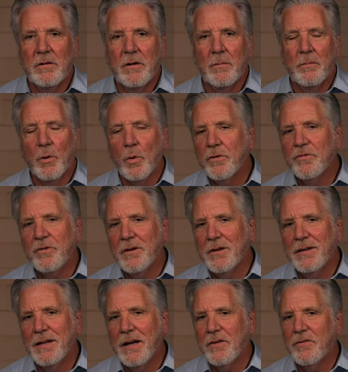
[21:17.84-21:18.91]

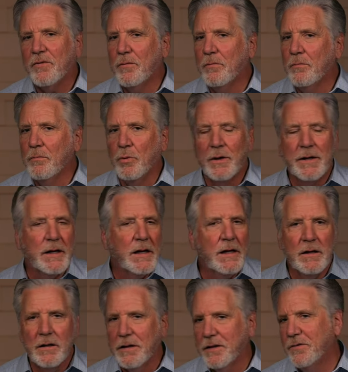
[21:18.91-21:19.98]
Abortion doesn't bring
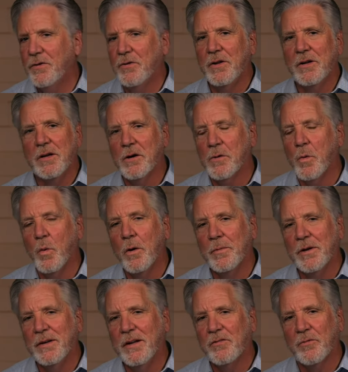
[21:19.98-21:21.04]
healing to the young
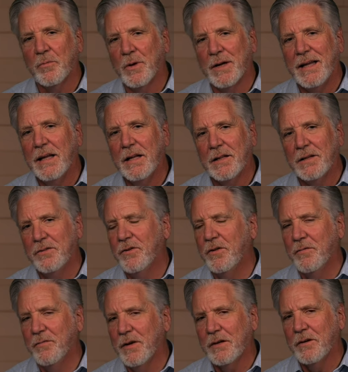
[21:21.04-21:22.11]
woman, doesn't bring healing to
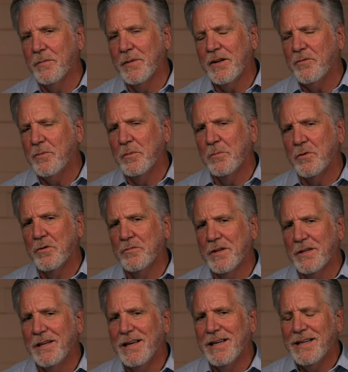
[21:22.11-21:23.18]
the victim. That's been
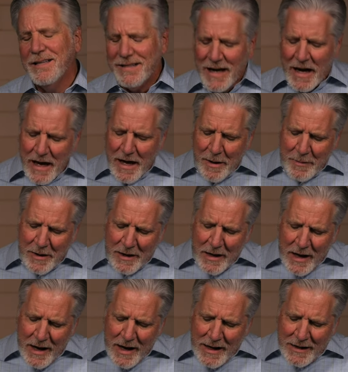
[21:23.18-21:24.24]
proven time
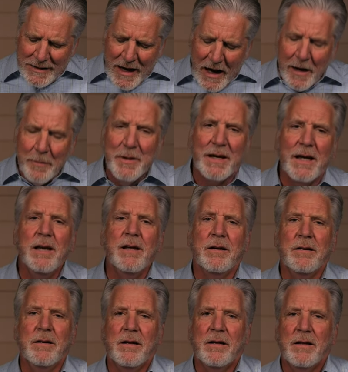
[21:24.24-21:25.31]
and time again.